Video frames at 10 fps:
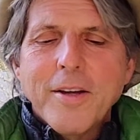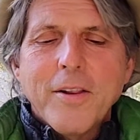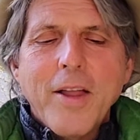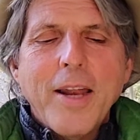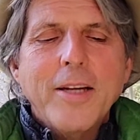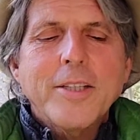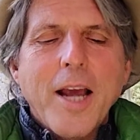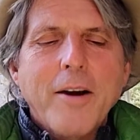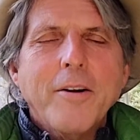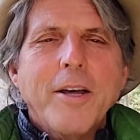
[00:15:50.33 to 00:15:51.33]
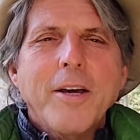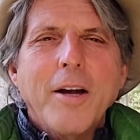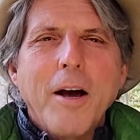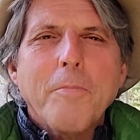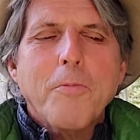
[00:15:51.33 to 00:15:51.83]
Let integrity and
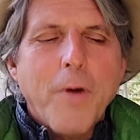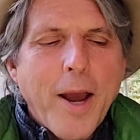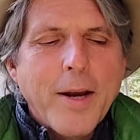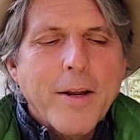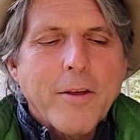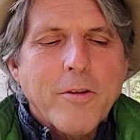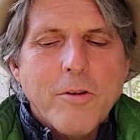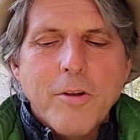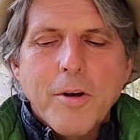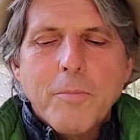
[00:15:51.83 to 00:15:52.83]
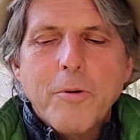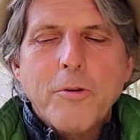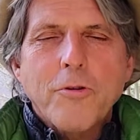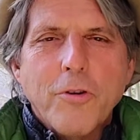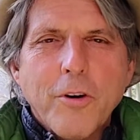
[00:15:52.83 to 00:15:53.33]
uprightness
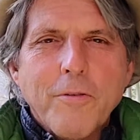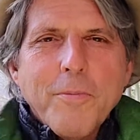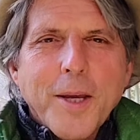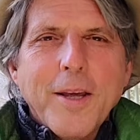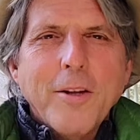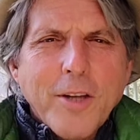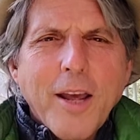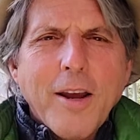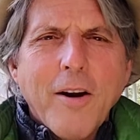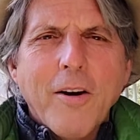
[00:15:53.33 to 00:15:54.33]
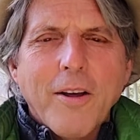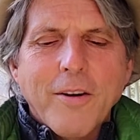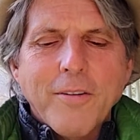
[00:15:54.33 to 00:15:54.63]
preserve me. He'll take care of you.